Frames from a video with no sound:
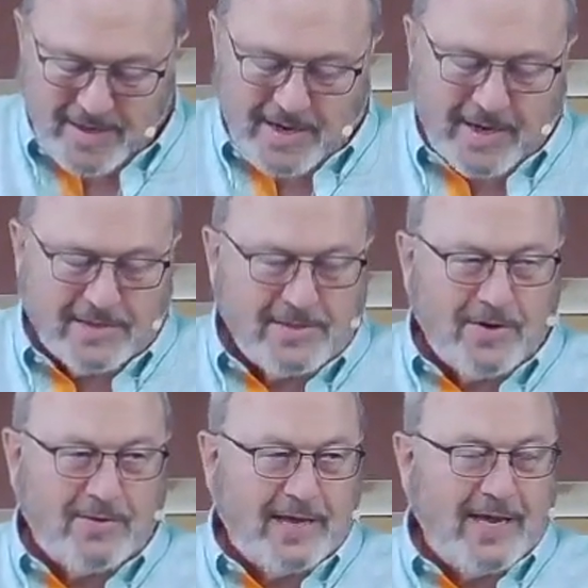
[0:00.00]
And
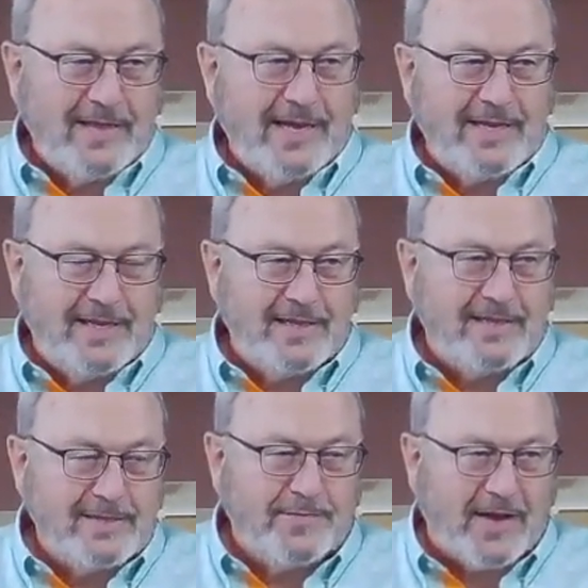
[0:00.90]
so they did
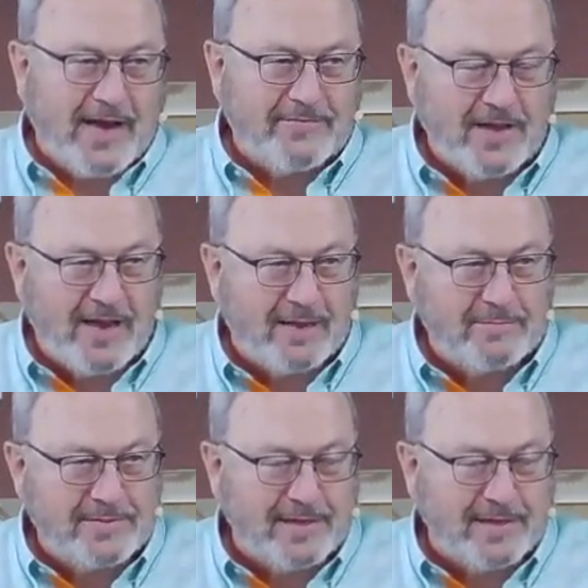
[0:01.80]
this 5 times,